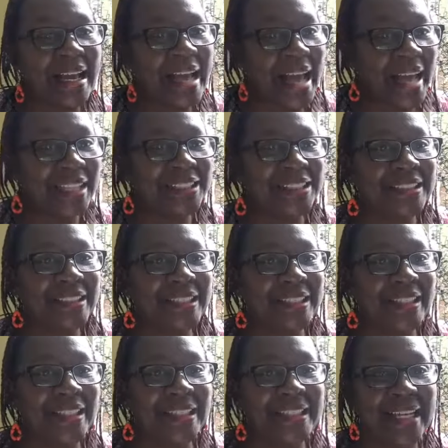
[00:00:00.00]
actually
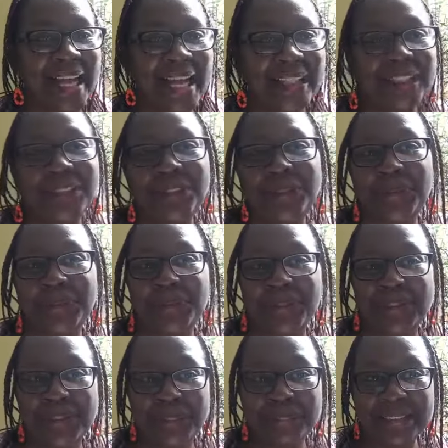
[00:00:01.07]
the, the attitude
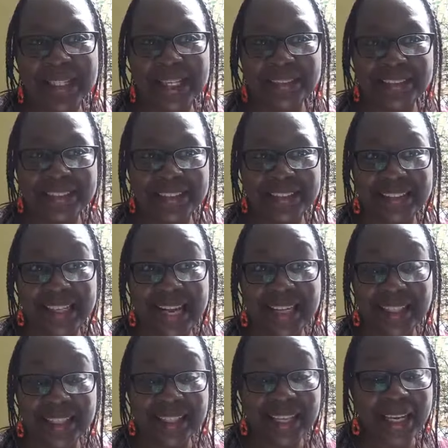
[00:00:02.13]
sometimes is
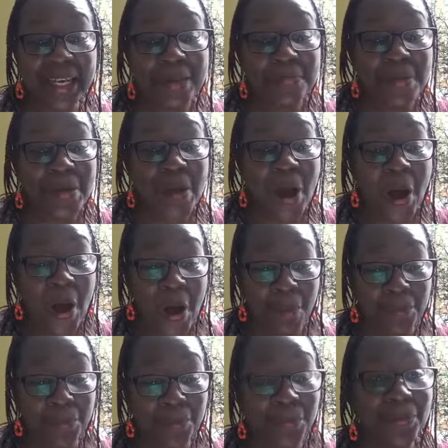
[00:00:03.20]
like keeping up